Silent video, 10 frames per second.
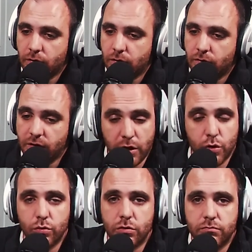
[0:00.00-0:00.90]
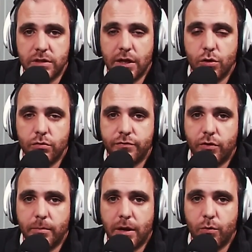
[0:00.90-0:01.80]
Stay tuned. Stay tuned
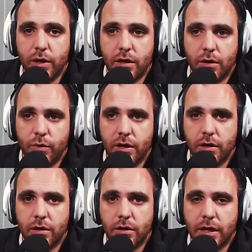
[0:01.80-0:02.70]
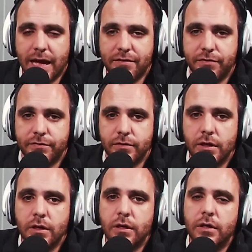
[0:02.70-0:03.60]
for about a week and a half.
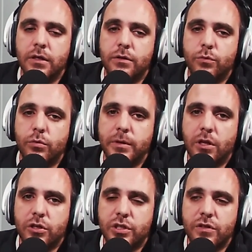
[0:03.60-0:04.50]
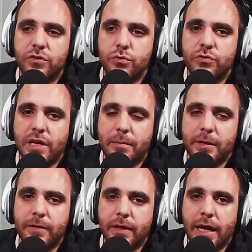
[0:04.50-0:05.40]
We'll be launching this new
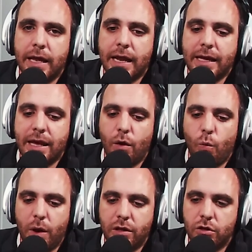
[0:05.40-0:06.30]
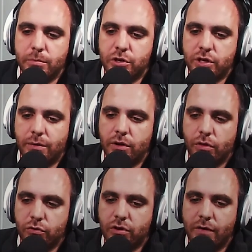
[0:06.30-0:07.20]
segment, and I can't wait to be sharing
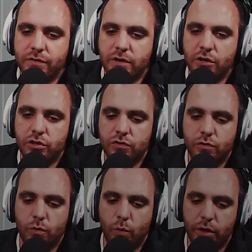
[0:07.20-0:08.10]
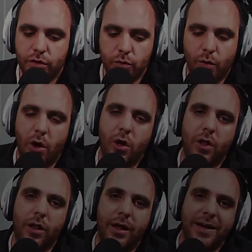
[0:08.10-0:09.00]
those conversations with you
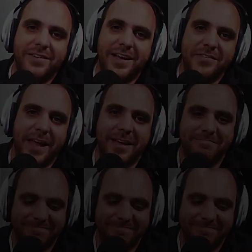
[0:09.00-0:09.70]
all. Have a nice day.